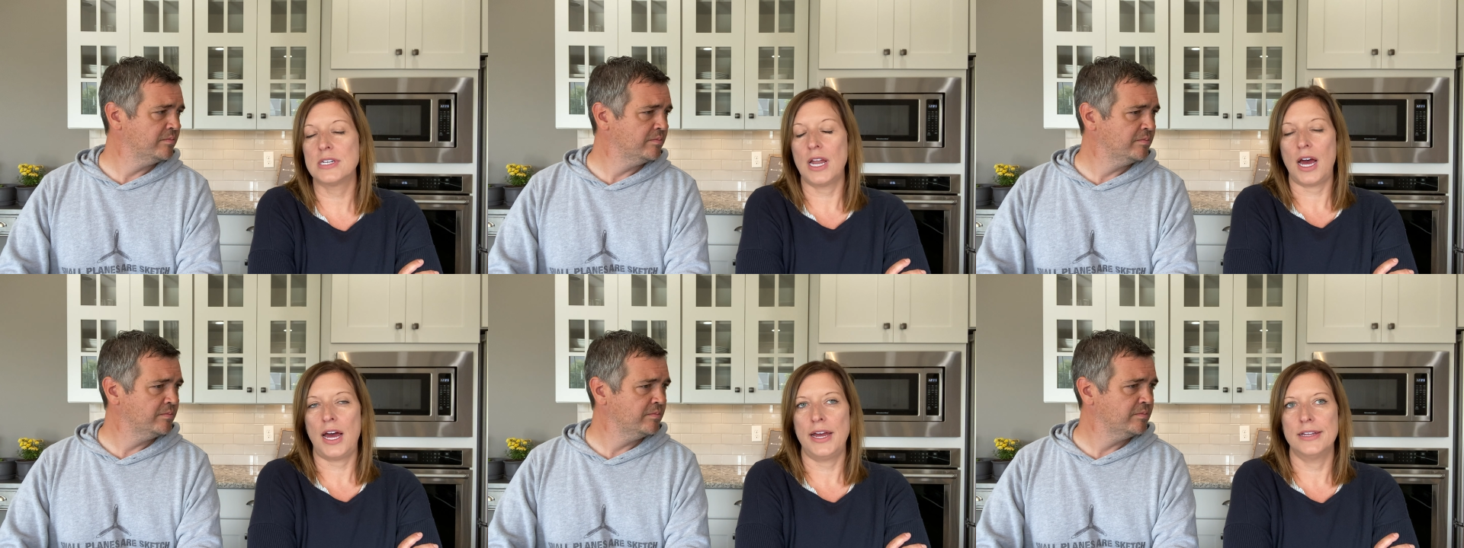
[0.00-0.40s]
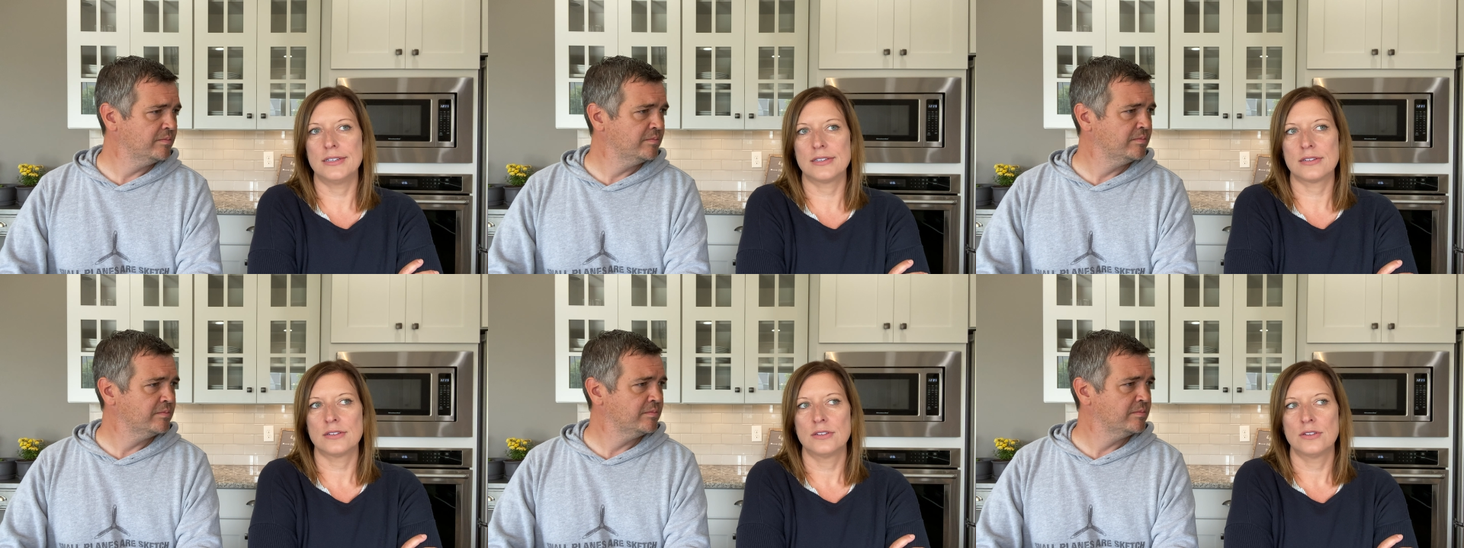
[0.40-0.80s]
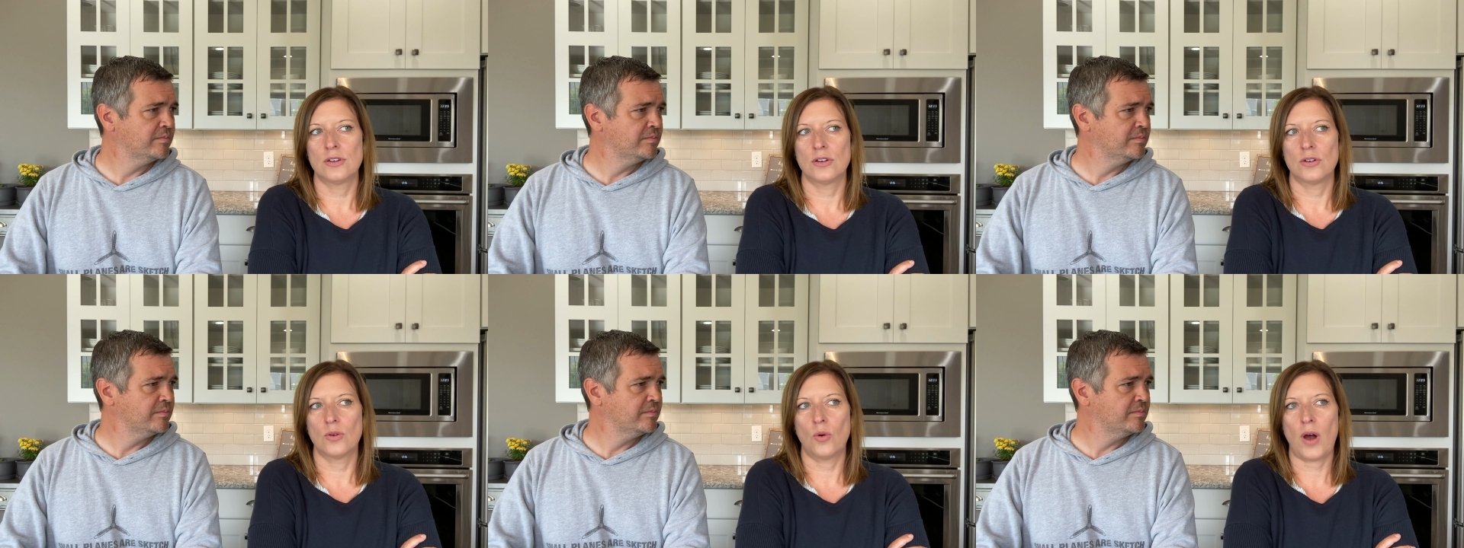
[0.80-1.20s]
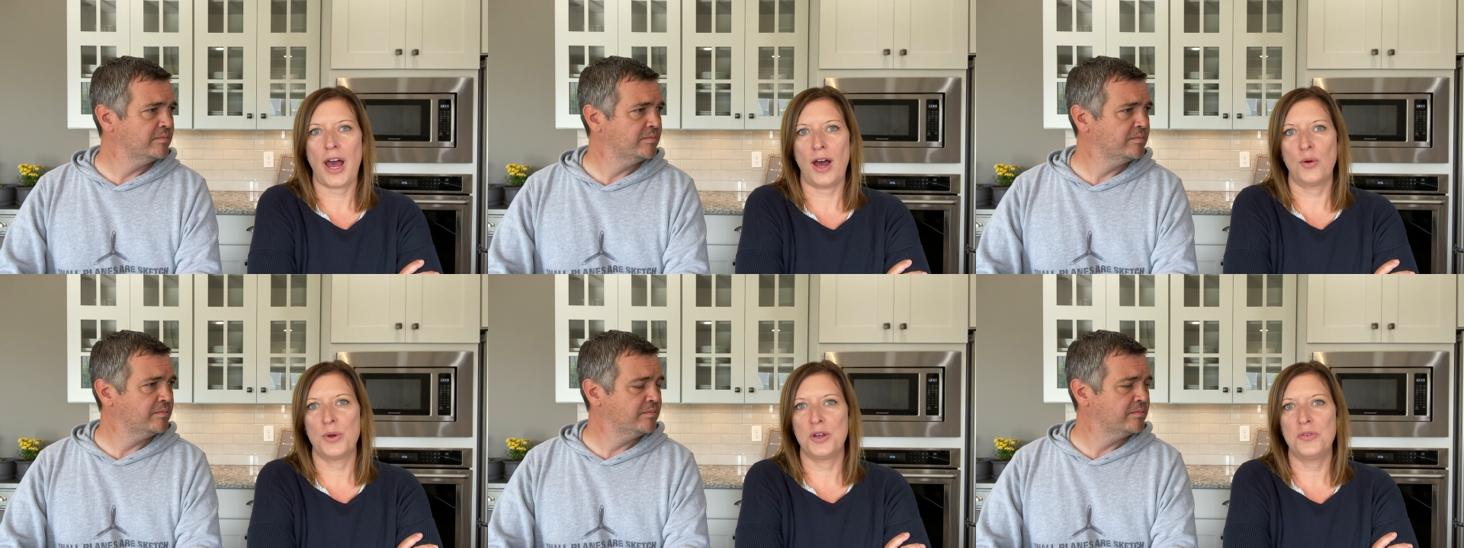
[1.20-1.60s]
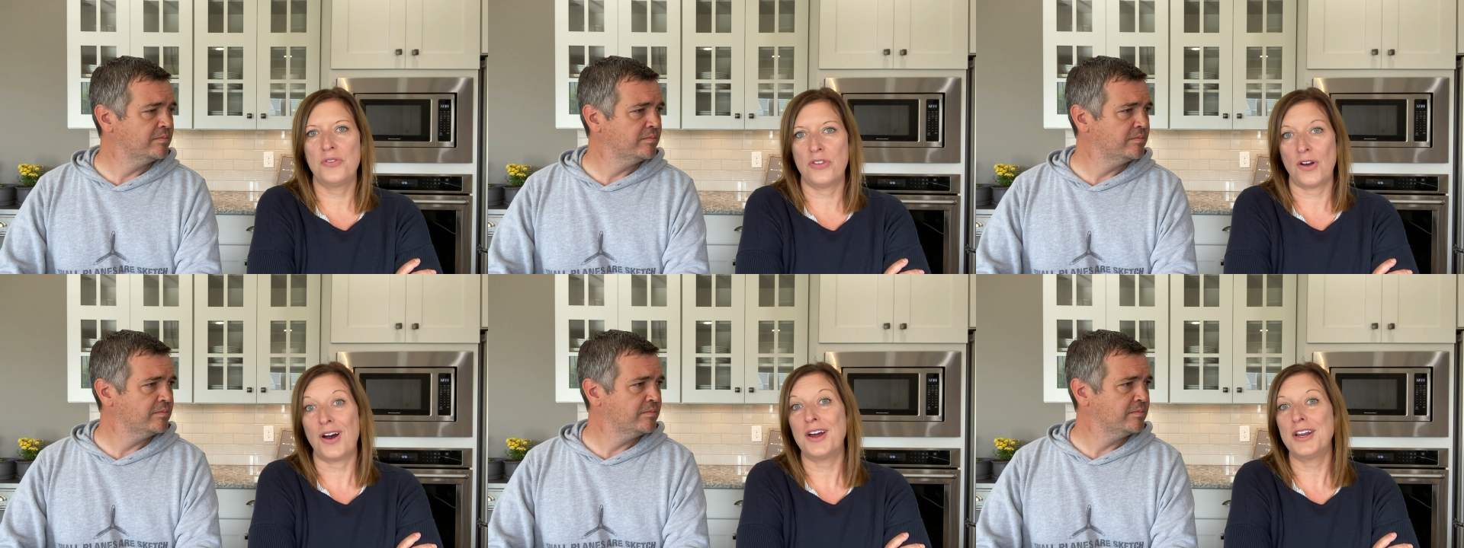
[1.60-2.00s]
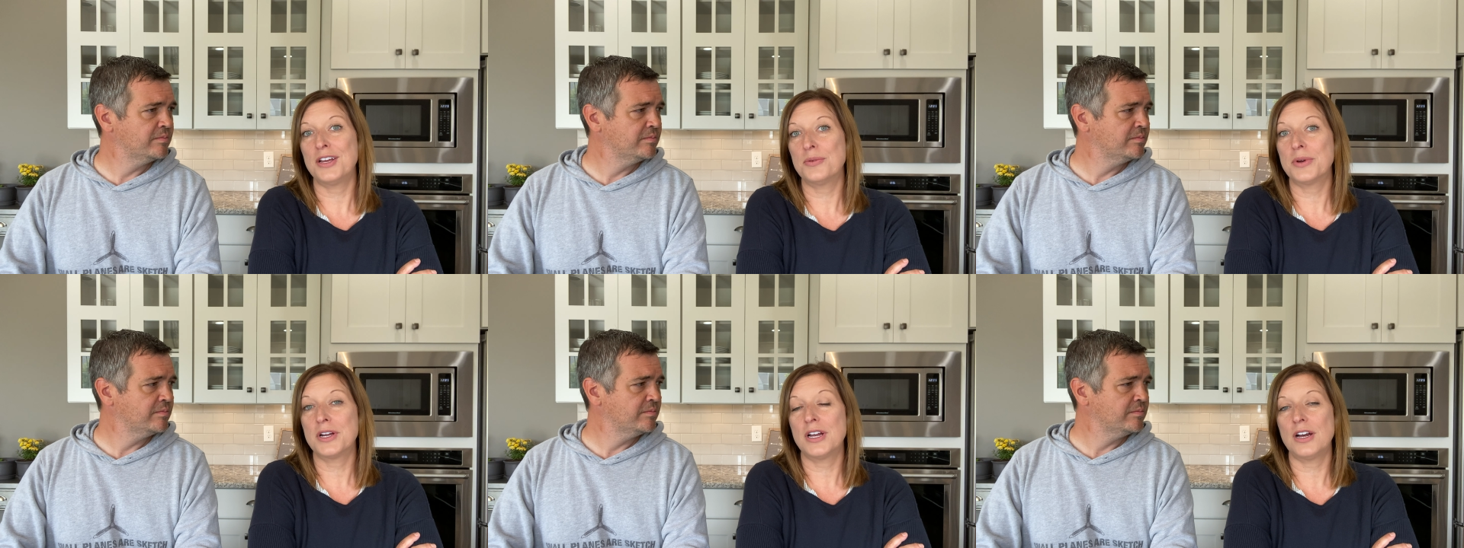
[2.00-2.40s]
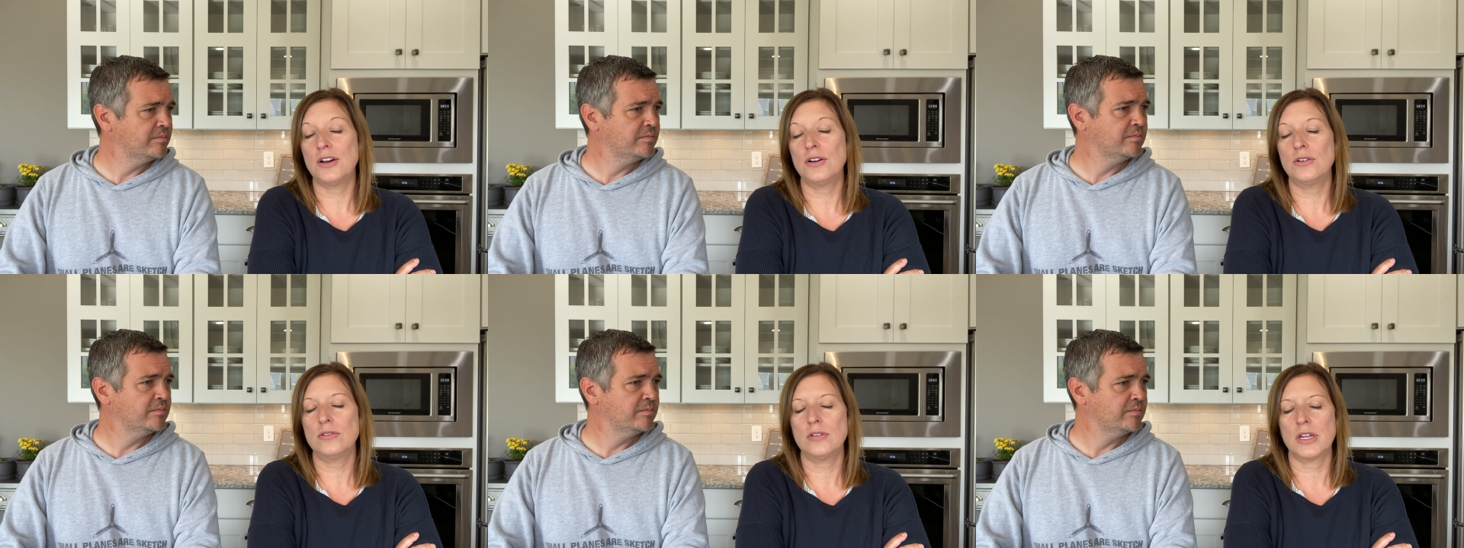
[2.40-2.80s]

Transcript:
Speaker 1: not how we thought it would go.